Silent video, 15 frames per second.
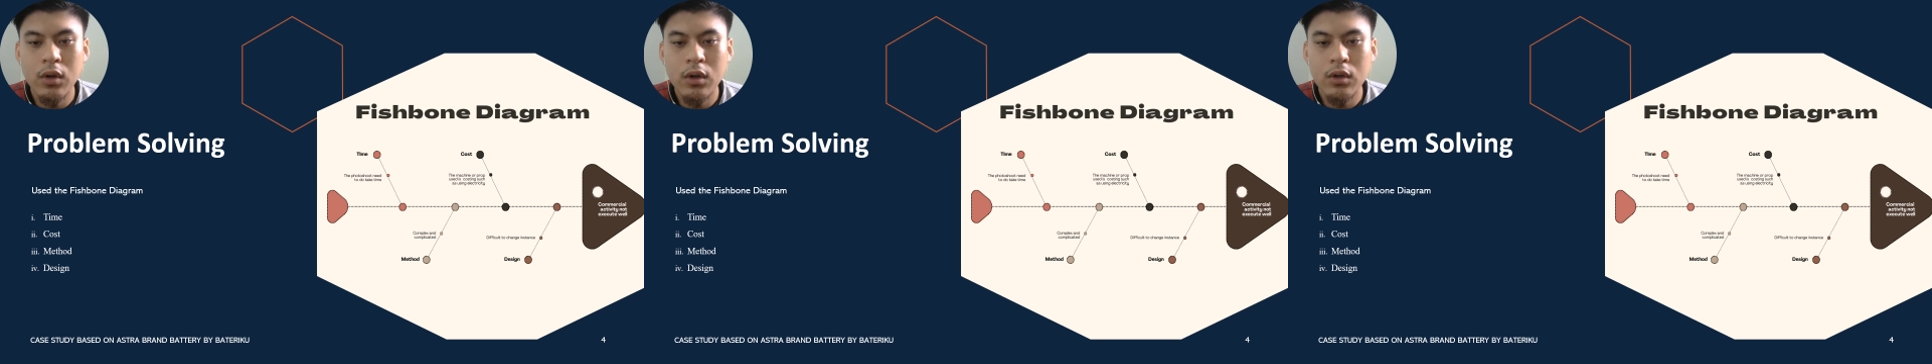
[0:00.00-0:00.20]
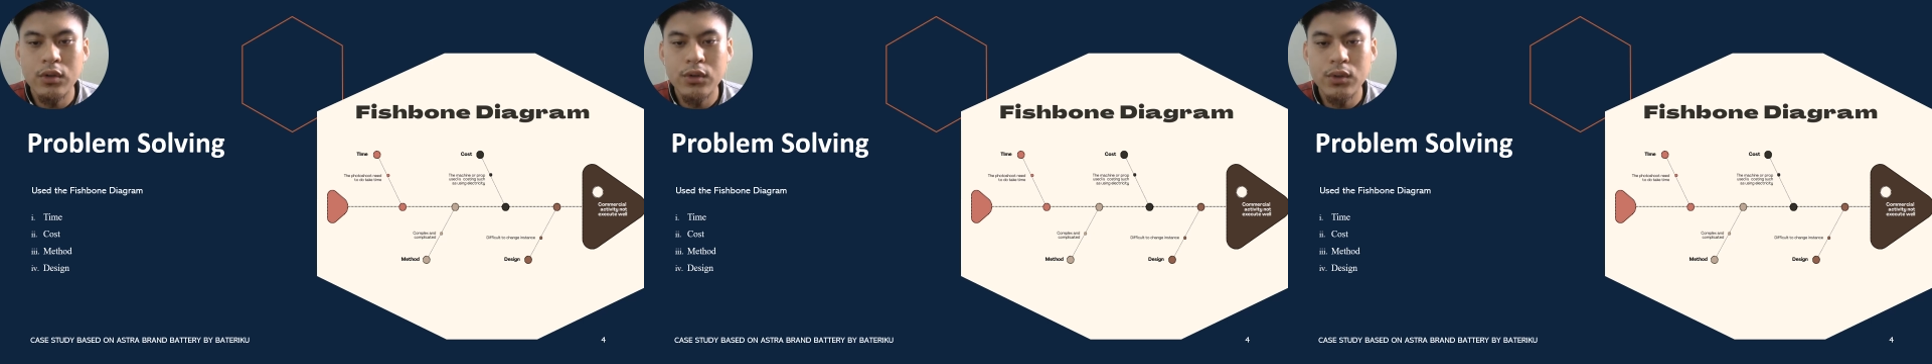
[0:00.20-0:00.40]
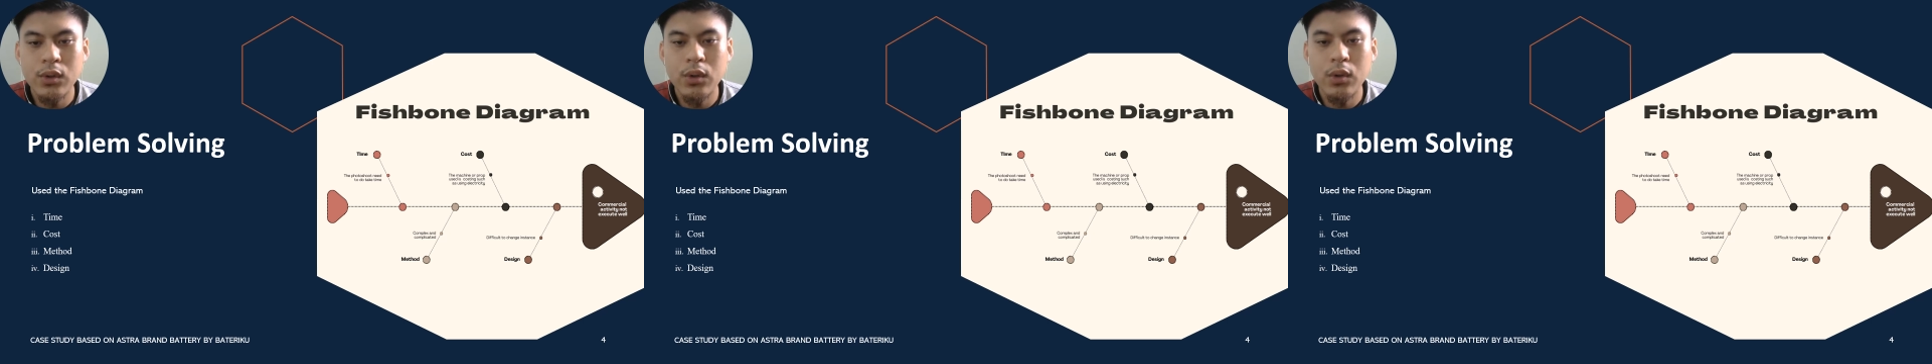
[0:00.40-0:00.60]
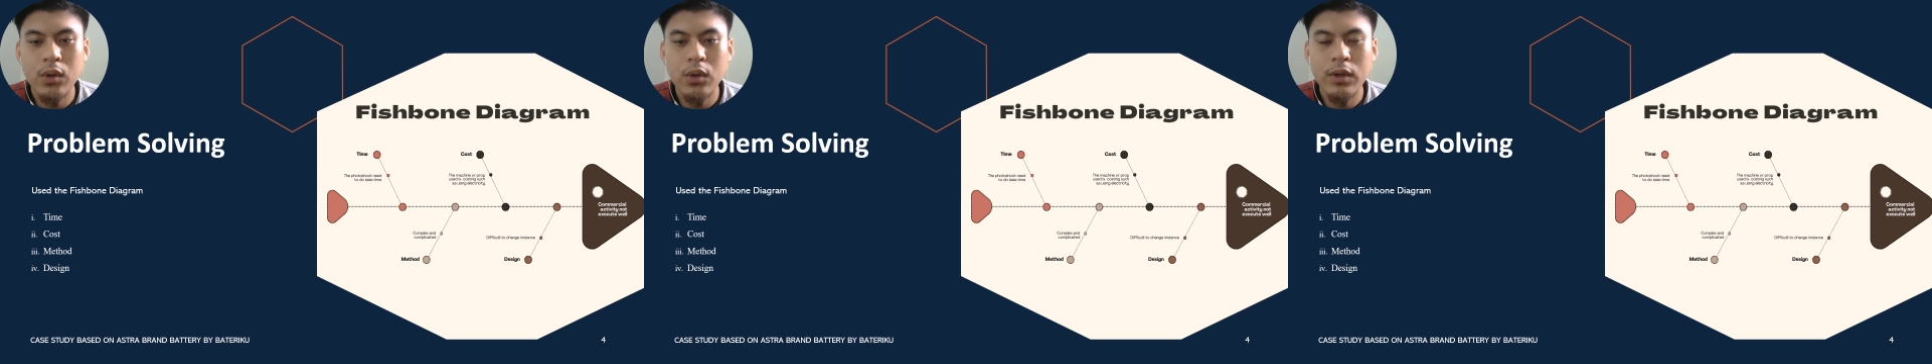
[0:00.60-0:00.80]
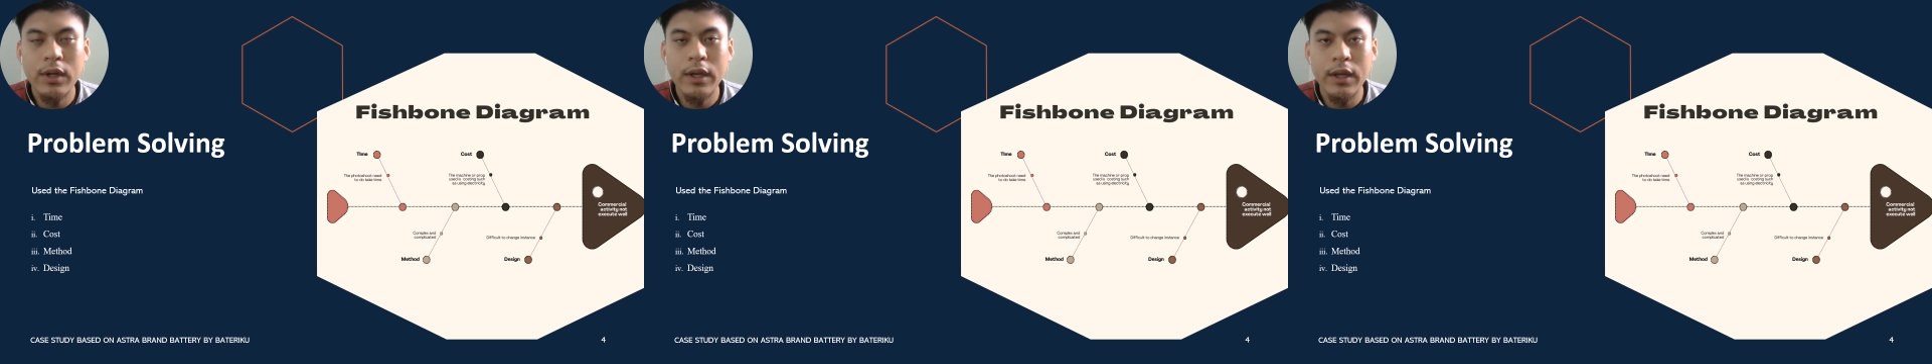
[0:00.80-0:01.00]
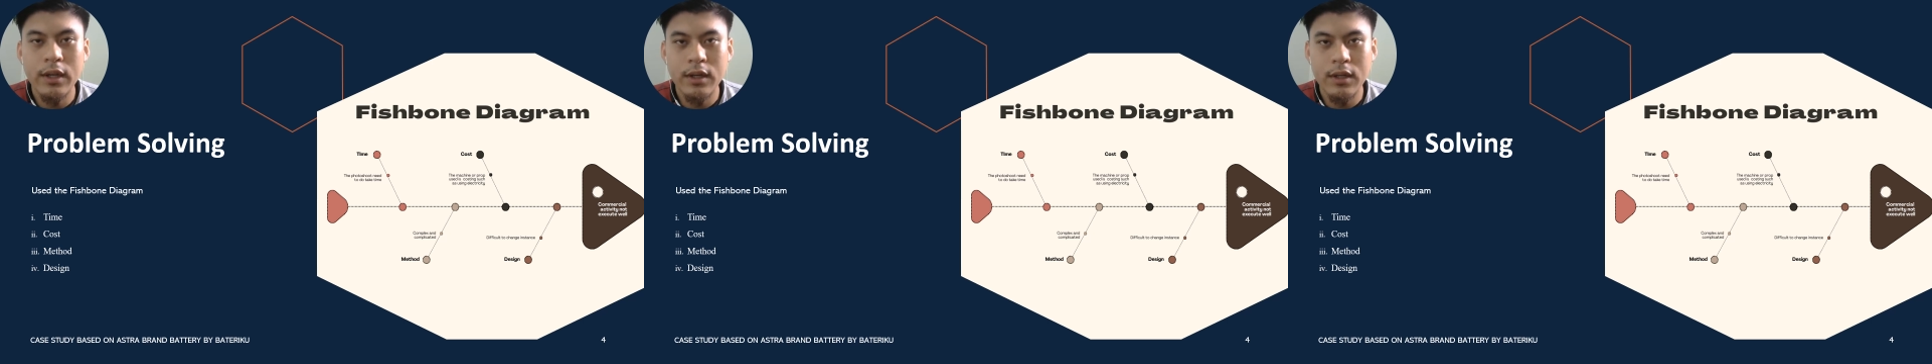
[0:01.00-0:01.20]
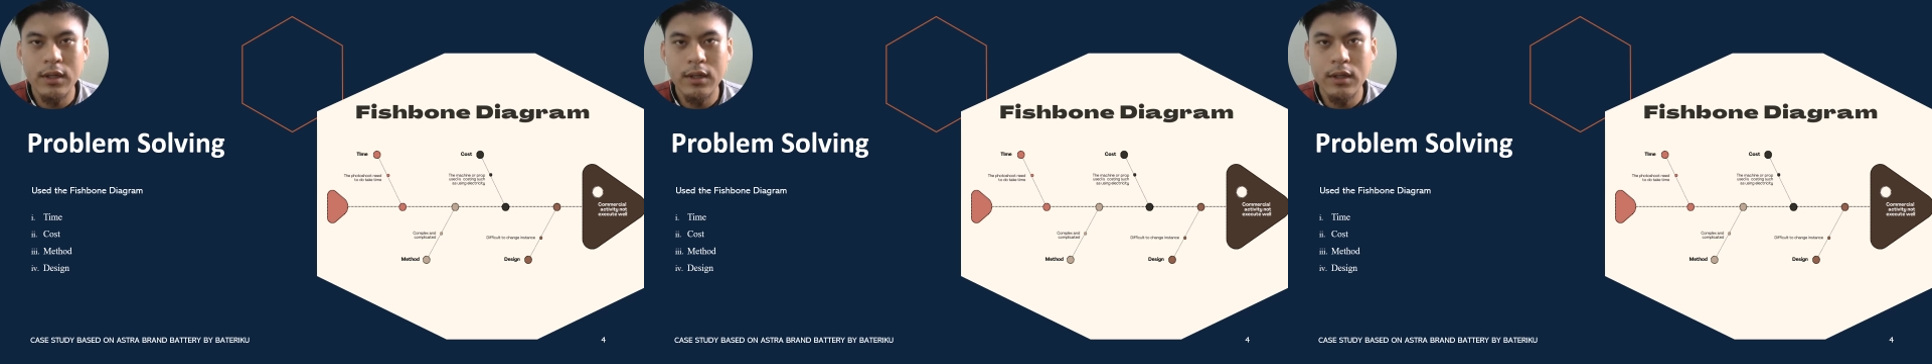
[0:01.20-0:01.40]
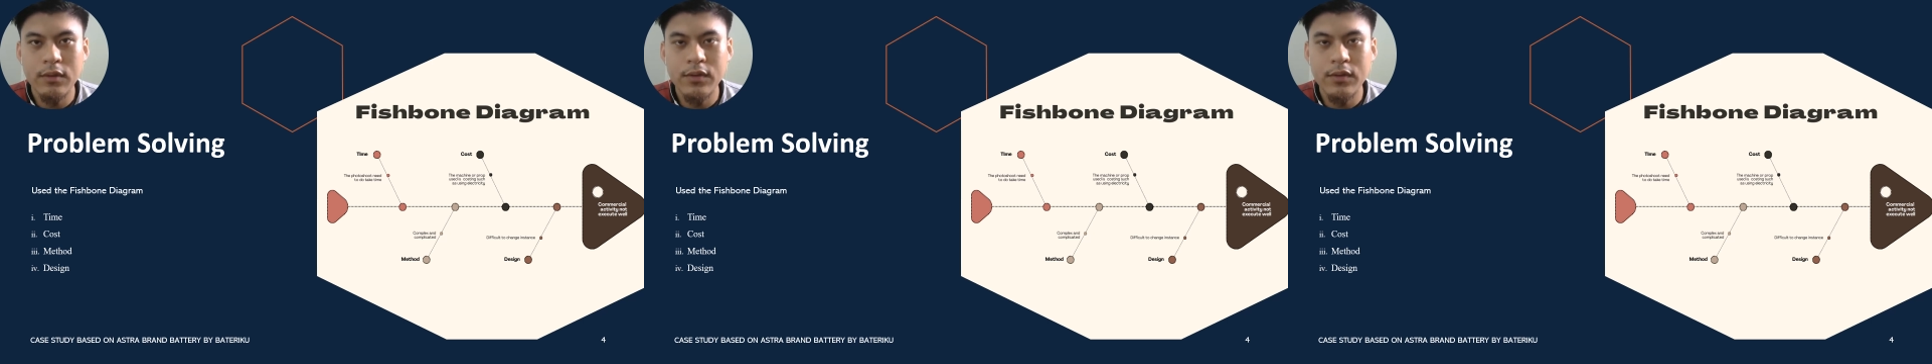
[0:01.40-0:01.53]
So in the